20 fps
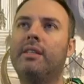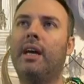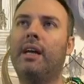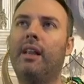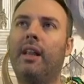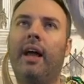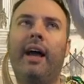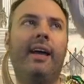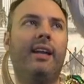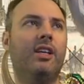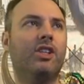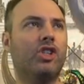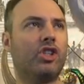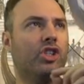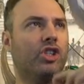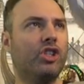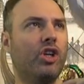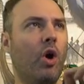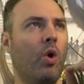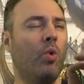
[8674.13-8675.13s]
Bronze-Hide Lion is
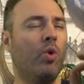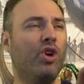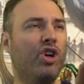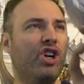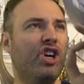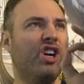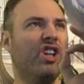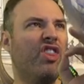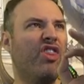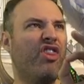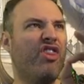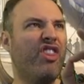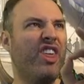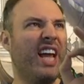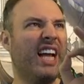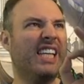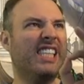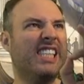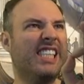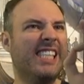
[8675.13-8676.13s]
so good,
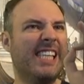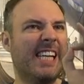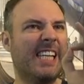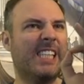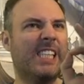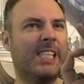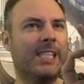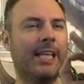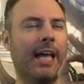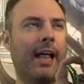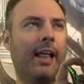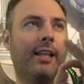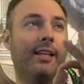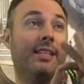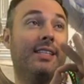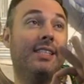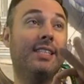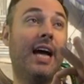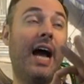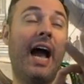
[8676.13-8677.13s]
thick, sick,
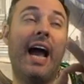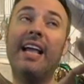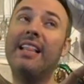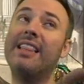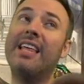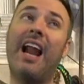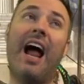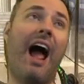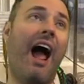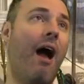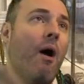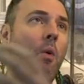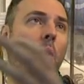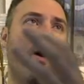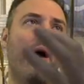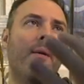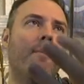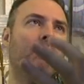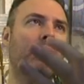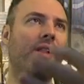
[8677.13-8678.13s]
solid, and tight that I
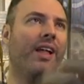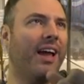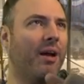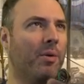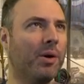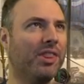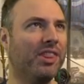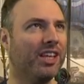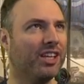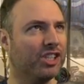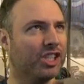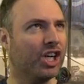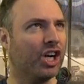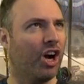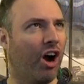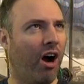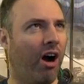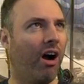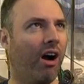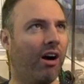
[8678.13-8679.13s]
want to play with this
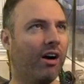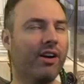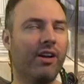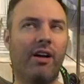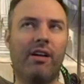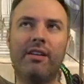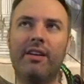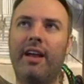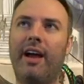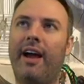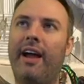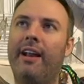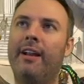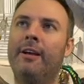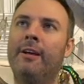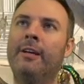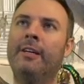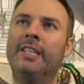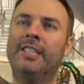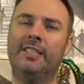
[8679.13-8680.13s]
card all night.